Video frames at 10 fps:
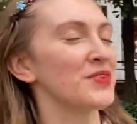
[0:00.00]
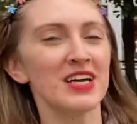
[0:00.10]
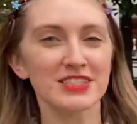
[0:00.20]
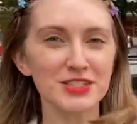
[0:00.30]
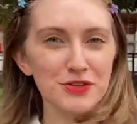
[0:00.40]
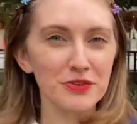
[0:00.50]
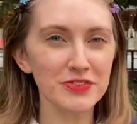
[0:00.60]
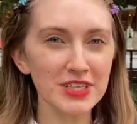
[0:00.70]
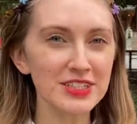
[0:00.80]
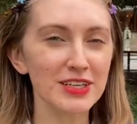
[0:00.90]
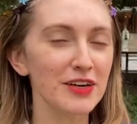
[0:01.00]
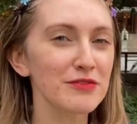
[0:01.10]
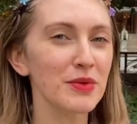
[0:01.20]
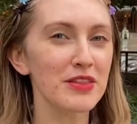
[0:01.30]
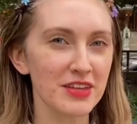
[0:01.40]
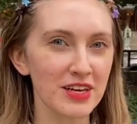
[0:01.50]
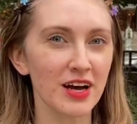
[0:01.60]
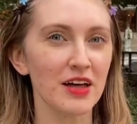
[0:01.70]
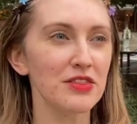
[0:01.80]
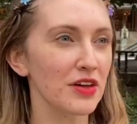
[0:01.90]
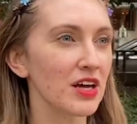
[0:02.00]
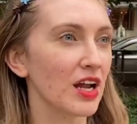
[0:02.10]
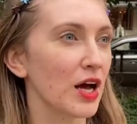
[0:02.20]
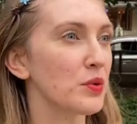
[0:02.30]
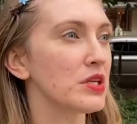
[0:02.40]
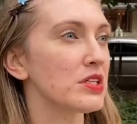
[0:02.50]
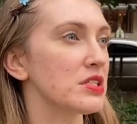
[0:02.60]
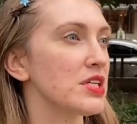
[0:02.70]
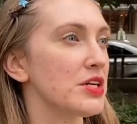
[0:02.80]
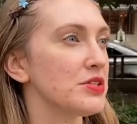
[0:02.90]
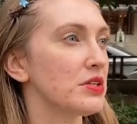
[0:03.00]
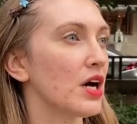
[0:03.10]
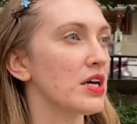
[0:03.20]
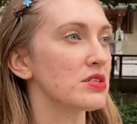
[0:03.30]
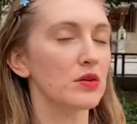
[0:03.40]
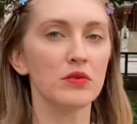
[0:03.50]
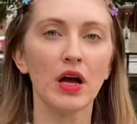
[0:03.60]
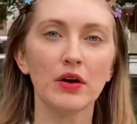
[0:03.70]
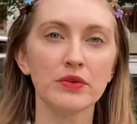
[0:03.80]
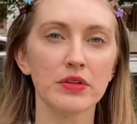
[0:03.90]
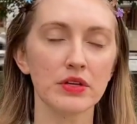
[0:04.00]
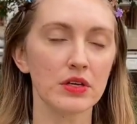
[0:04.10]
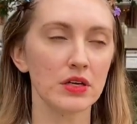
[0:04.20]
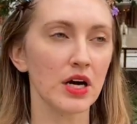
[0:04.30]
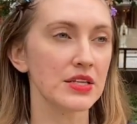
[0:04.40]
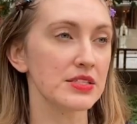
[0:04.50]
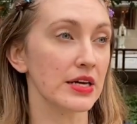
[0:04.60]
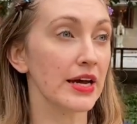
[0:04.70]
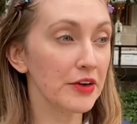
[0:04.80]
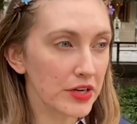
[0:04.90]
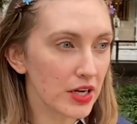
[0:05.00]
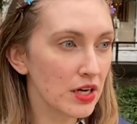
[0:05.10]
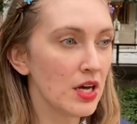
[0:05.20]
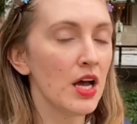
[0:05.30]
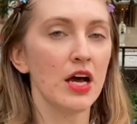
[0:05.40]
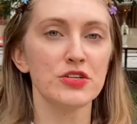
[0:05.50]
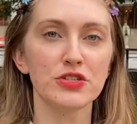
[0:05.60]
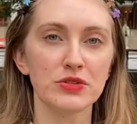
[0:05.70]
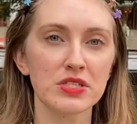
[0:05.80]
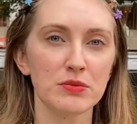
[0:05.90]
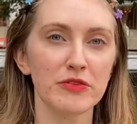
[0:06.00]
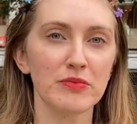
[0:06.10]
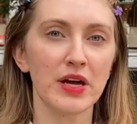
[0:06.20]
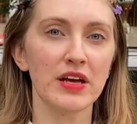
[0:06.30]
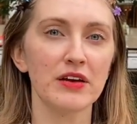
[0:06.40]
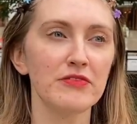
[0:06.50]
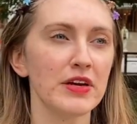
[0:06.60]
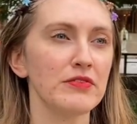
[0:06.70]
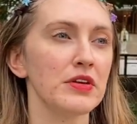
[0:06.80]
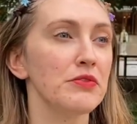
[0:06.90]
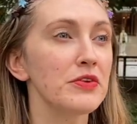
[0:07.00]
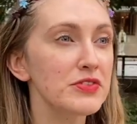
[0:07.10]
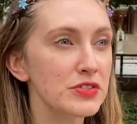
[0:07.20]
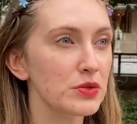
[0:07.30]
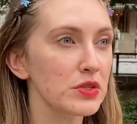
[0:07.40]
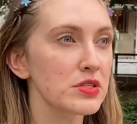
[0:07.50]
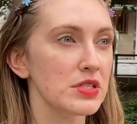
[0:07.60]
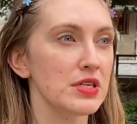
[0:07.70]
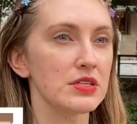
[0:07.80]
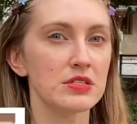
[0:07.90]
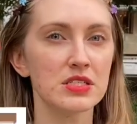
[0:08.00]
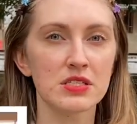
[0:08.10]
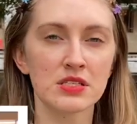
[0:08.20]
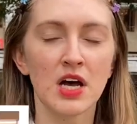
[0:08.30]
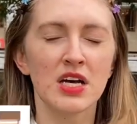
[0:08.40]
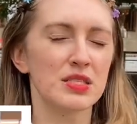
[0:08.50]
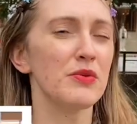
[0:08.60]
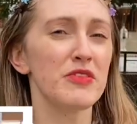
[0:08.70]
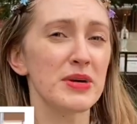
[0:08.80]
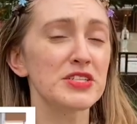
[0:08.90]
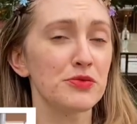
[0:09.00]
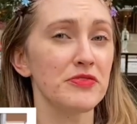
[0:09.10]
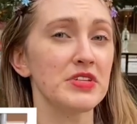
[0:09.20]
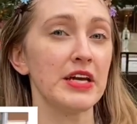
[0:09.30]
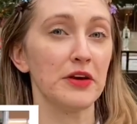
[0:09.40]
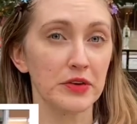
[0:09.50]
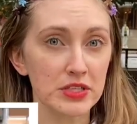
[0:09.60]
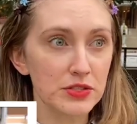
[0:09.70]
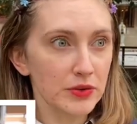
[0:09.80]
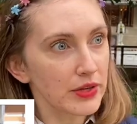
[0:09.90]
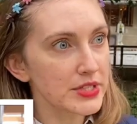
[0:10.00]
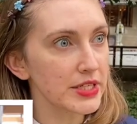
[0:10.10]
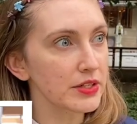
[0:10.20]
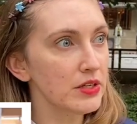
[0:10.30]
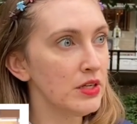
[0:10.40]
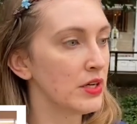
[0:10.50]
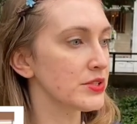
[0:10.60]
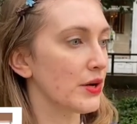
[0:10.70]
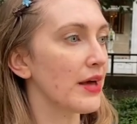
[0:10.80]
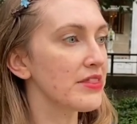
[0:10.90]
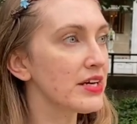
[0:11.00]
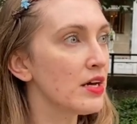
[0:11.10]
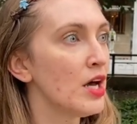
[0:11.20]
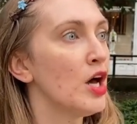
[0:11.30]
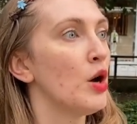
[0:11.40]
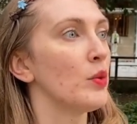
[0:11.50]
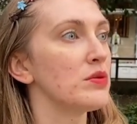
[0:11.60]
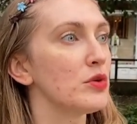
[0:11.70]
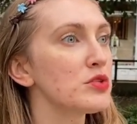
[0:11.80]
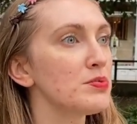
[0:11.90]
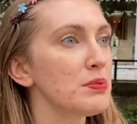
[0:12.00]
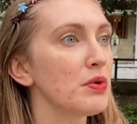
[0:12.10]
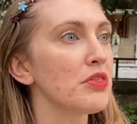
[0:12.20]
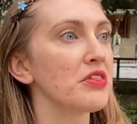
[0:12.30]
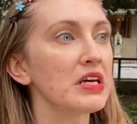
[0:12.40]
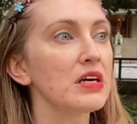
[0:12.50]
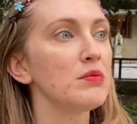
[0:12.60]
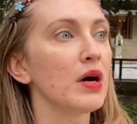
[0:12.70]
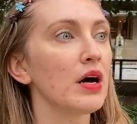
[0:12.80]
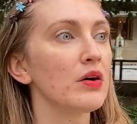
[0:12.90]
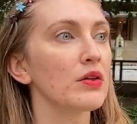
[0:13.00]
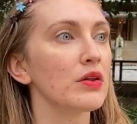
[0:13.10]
since thrifting is kind of my thing, I thought I would take you guys around the Kansai area and show you some of my favorite thrift stores and just some of the best thrifting areas around here. So I think when most people think about